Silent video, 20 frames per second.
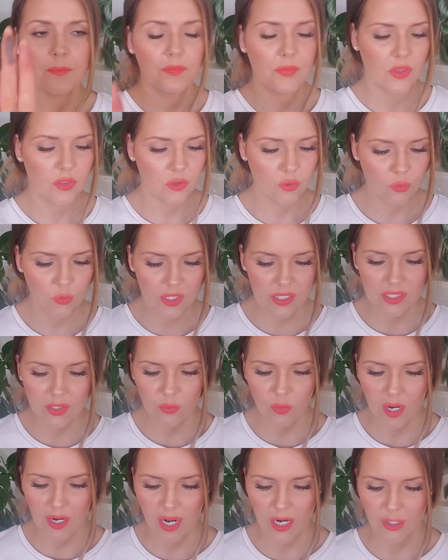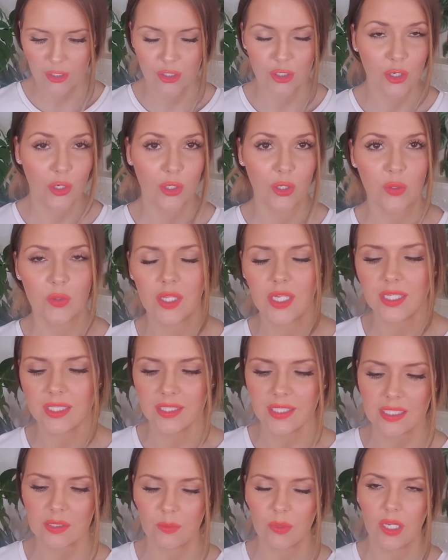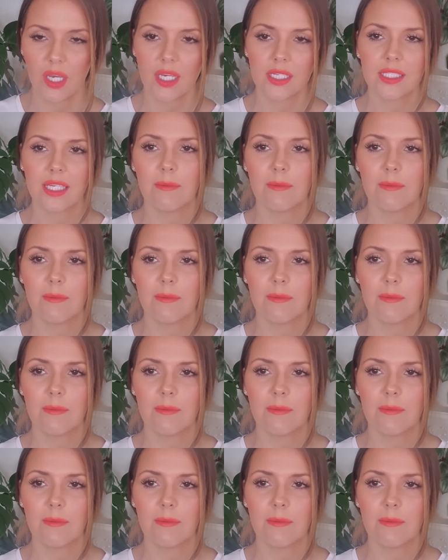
the reason why I show you this is because